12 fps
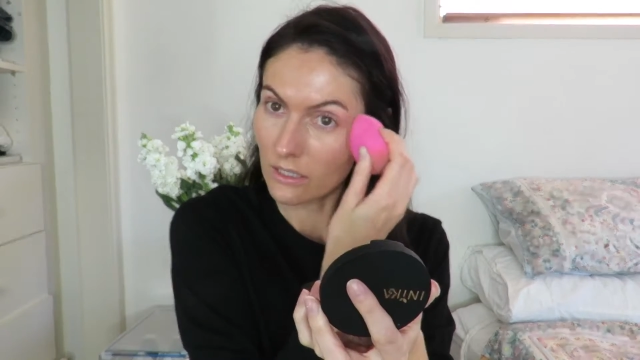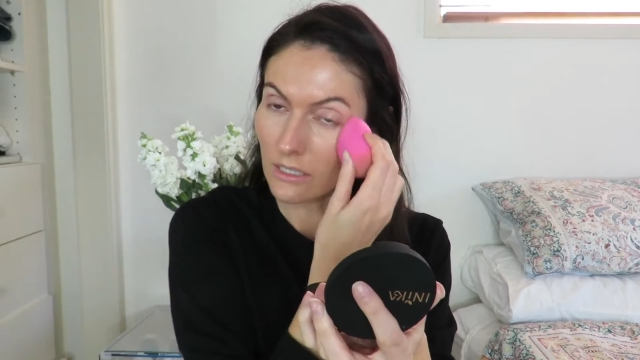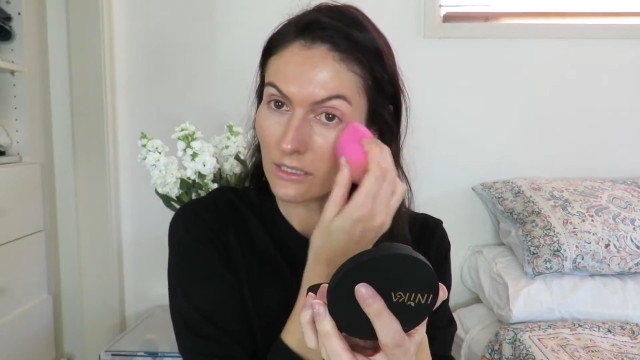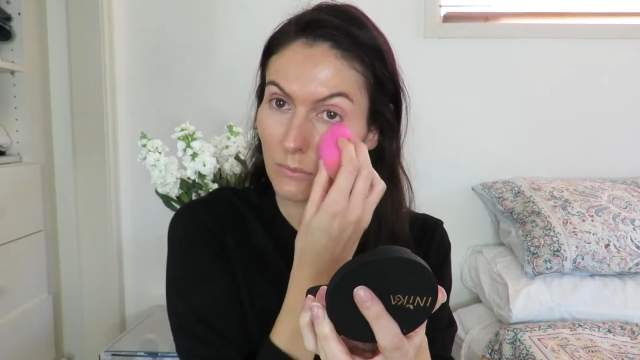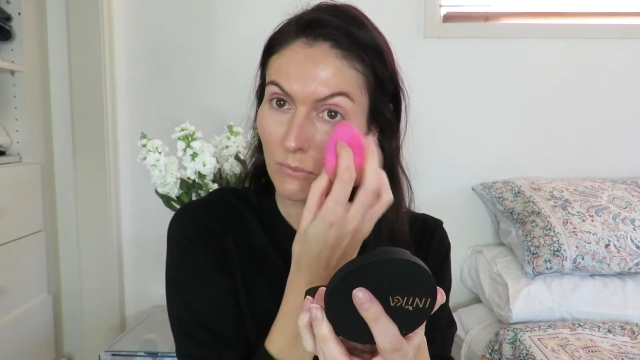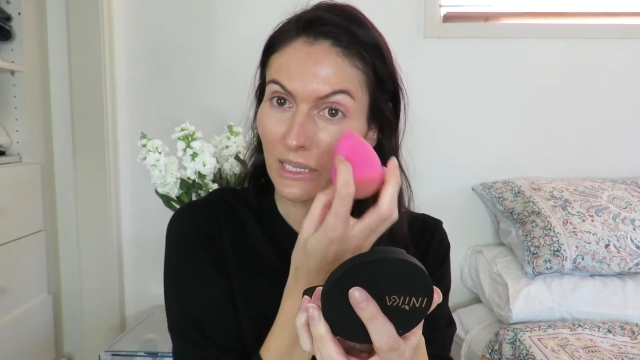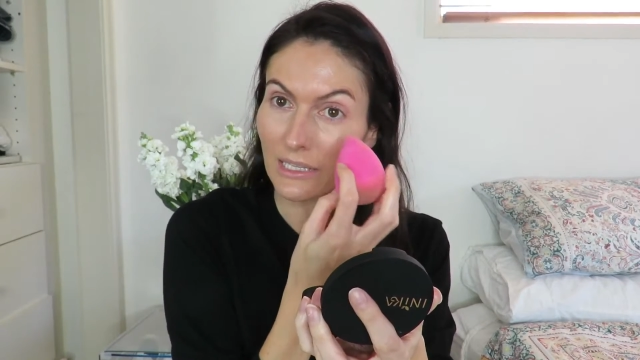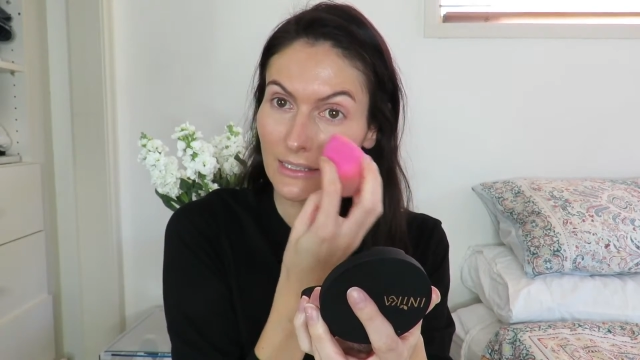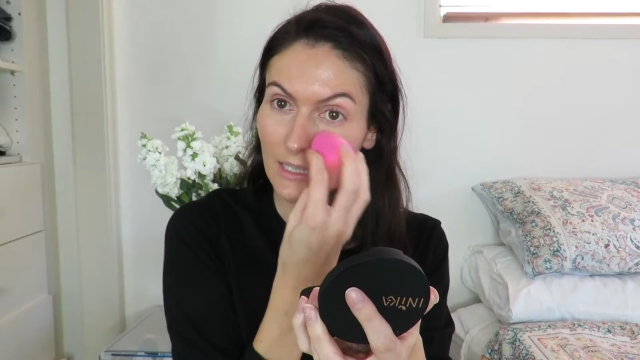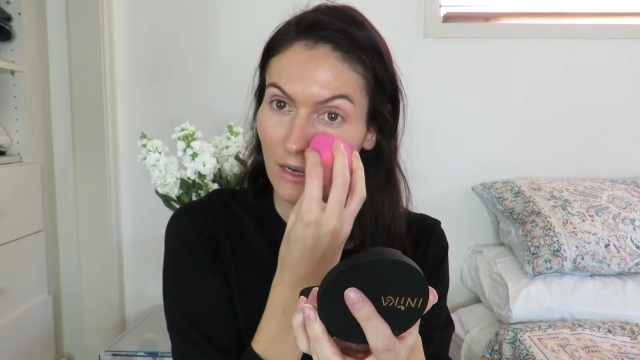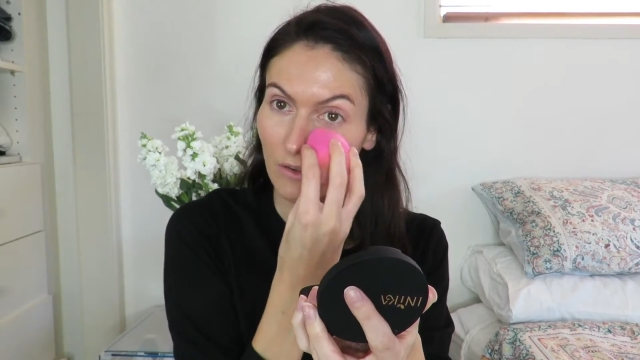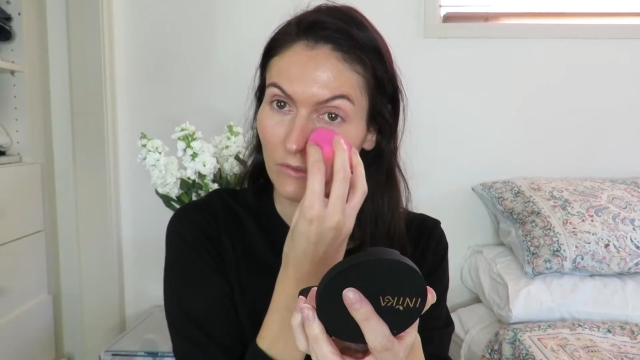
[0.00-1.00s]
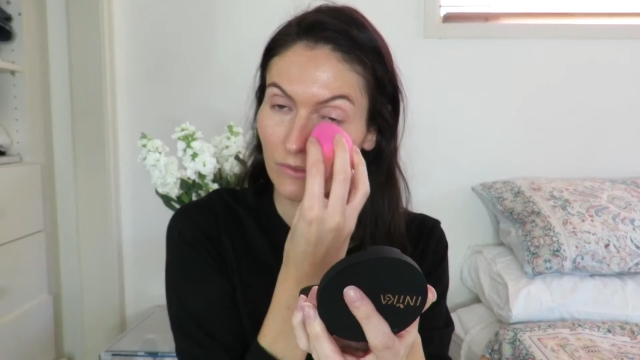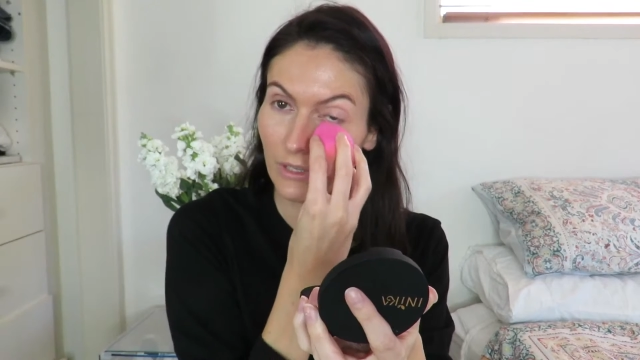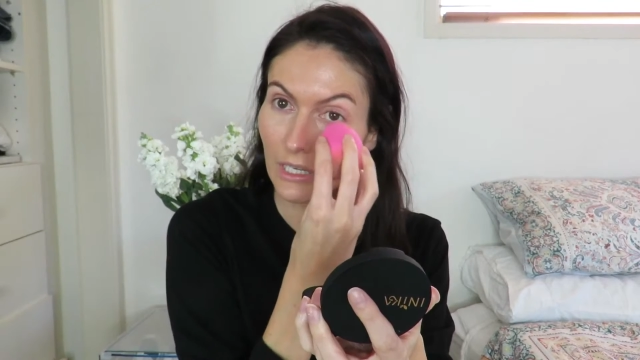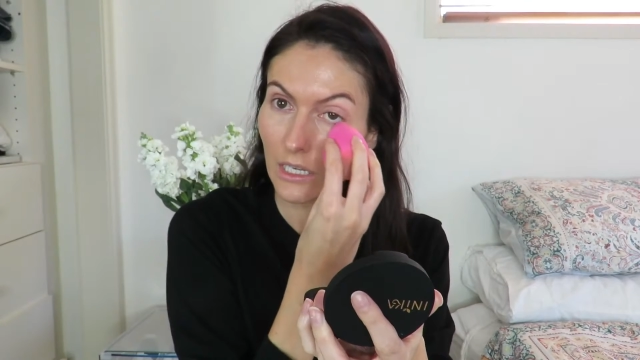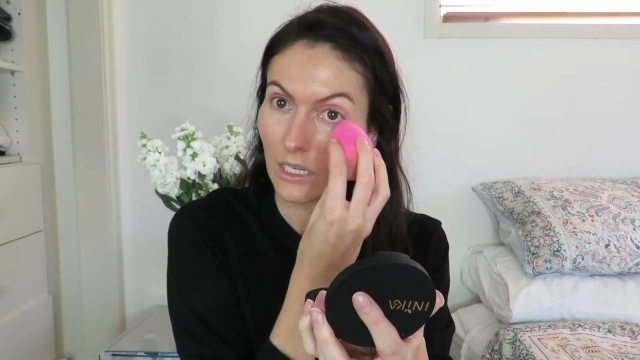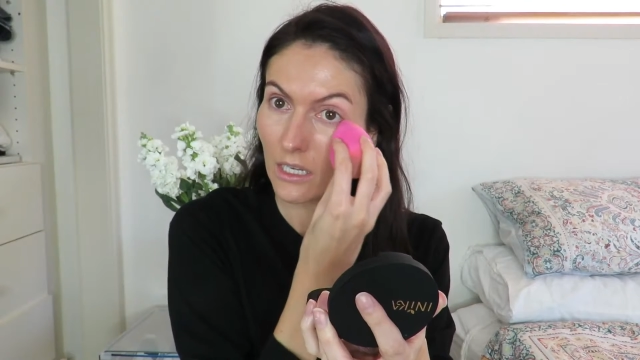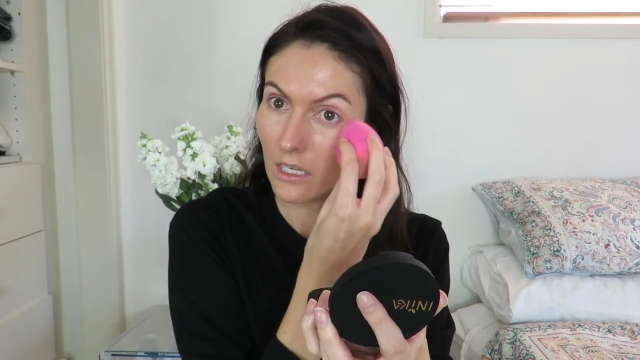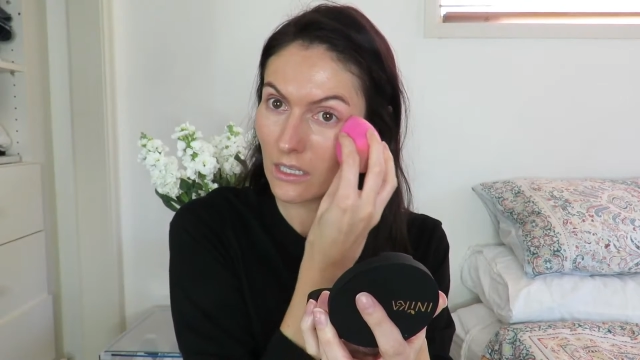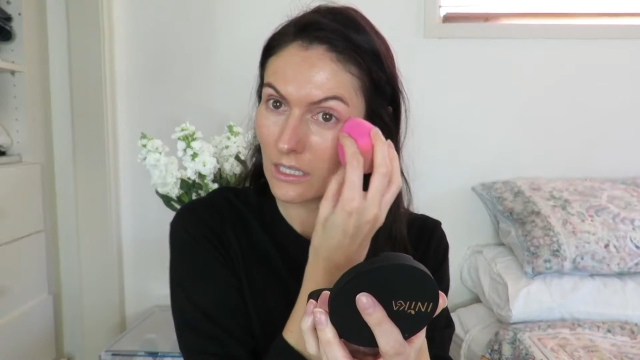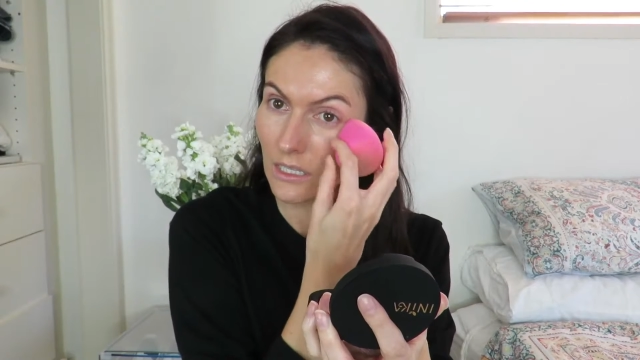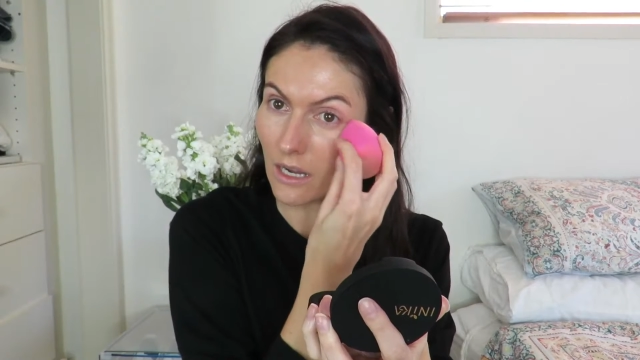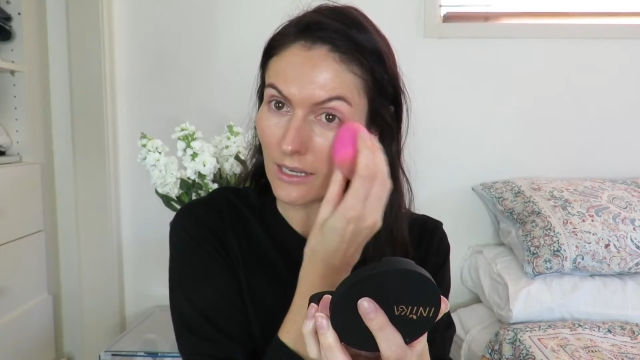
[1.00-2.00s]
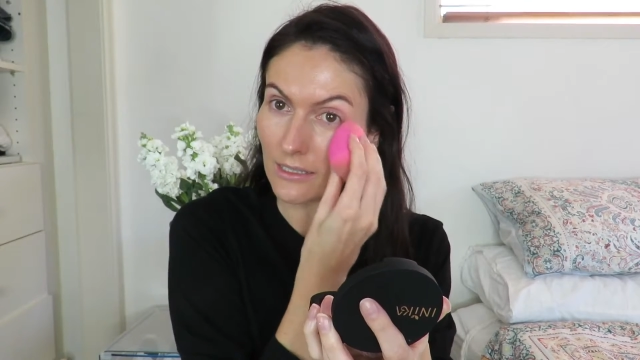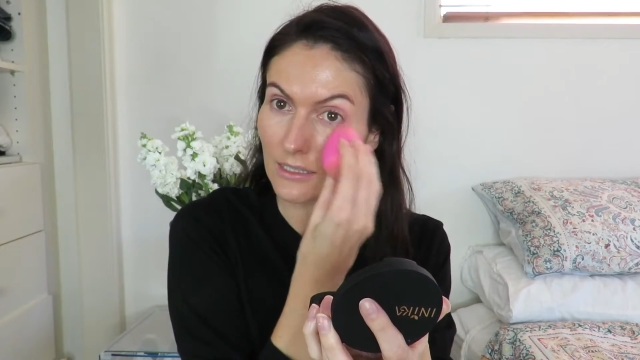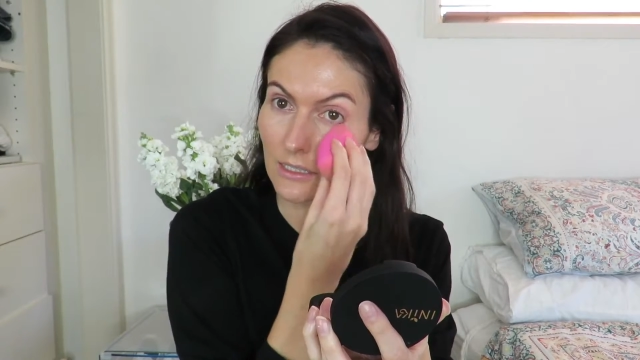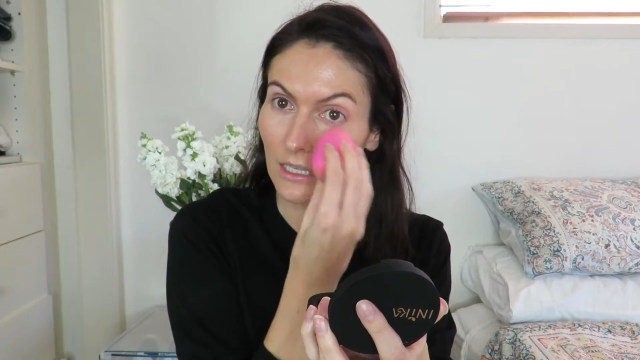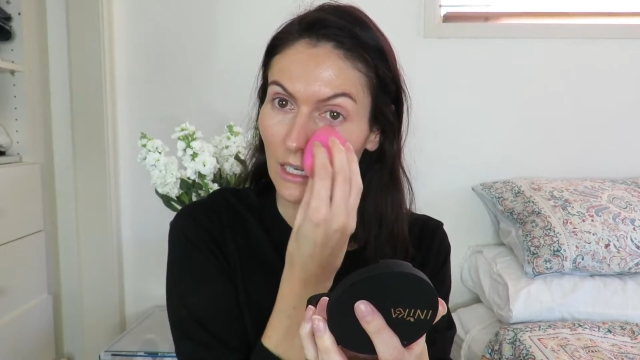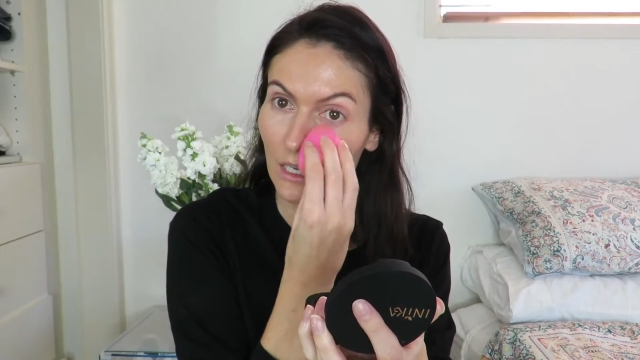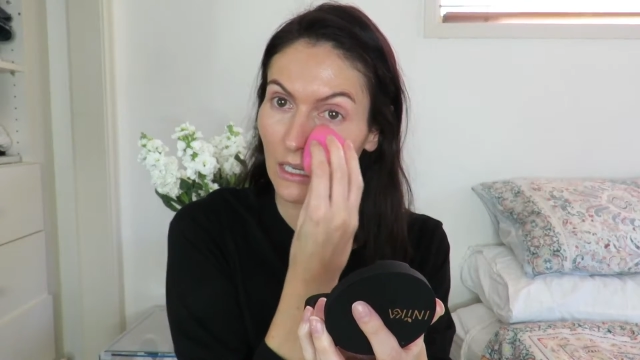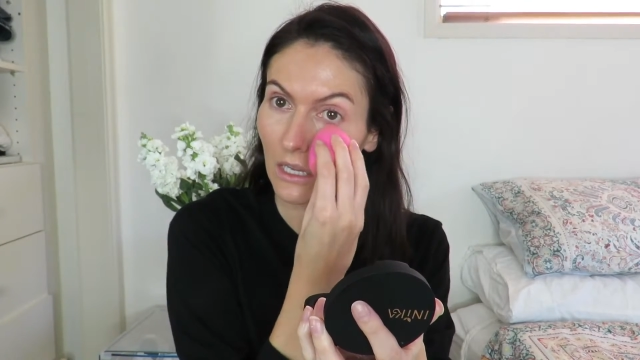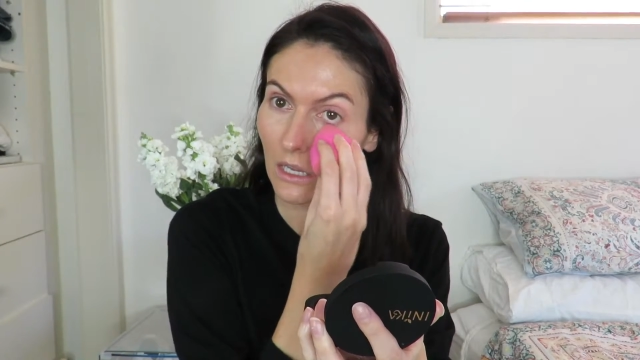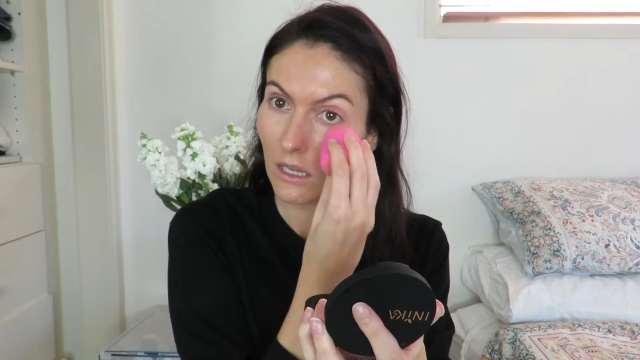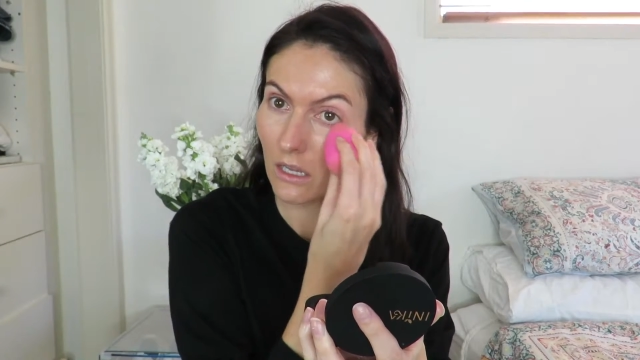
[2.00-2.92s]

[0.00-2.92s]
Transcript: This blends out really nicely.